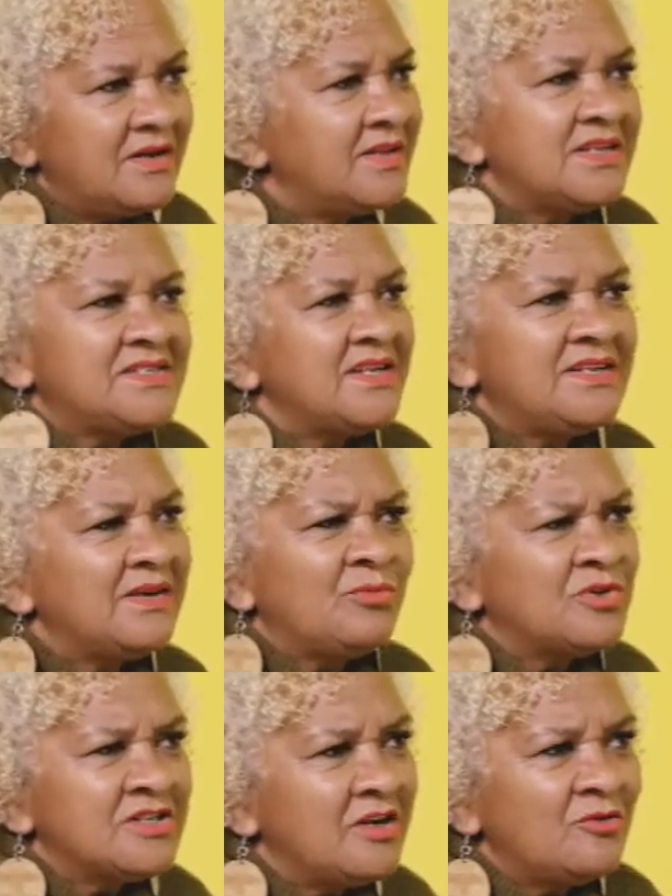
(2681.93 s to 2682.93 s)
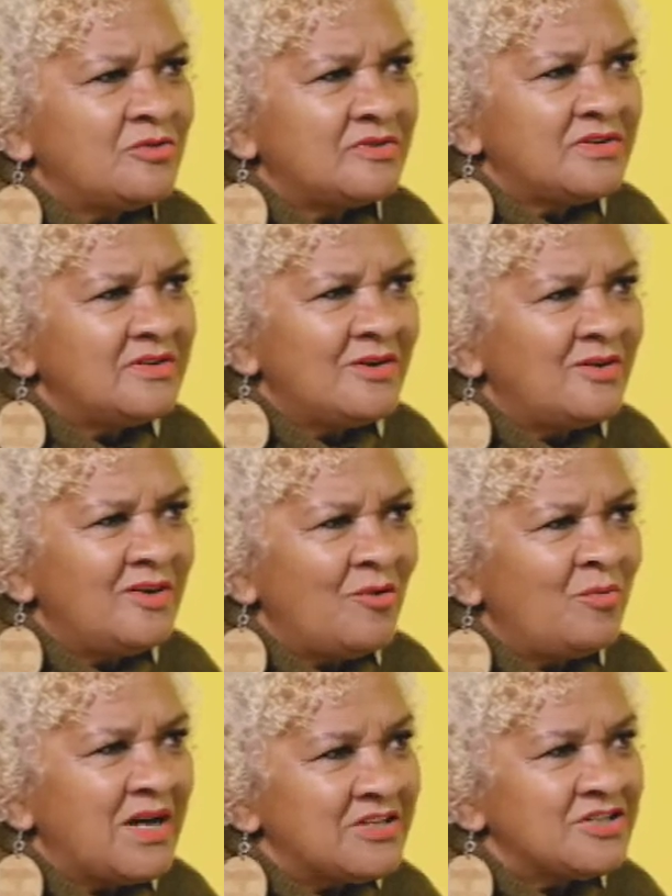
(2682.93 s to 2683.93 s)
they said there was no
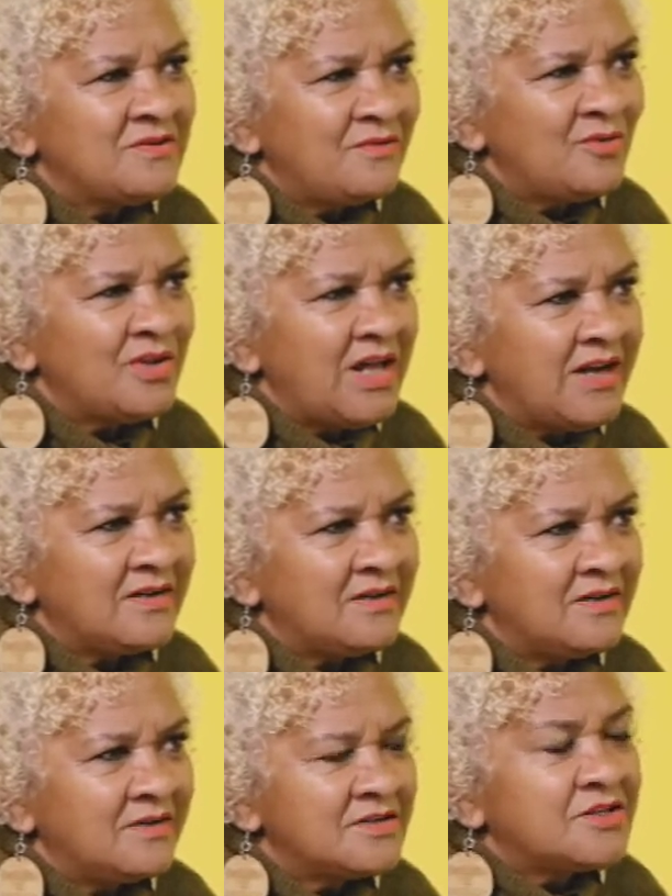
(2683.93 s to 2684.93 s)
budget for that.